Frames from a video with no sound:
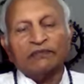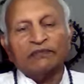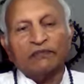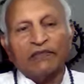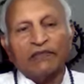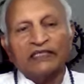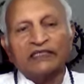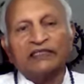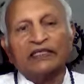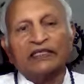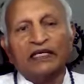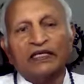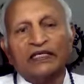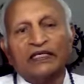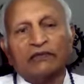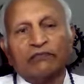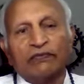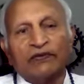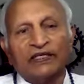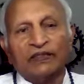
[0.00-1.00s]
mental
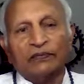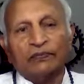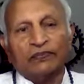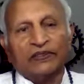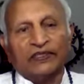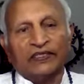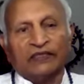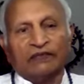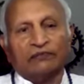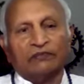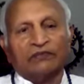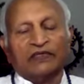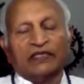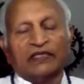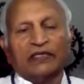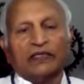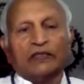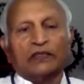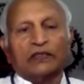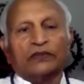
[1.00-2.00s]
equilibrium
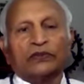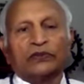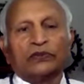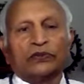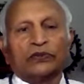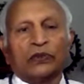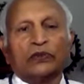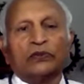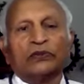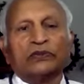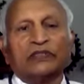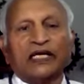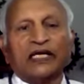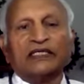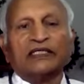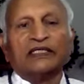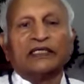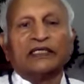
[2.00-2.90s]
so that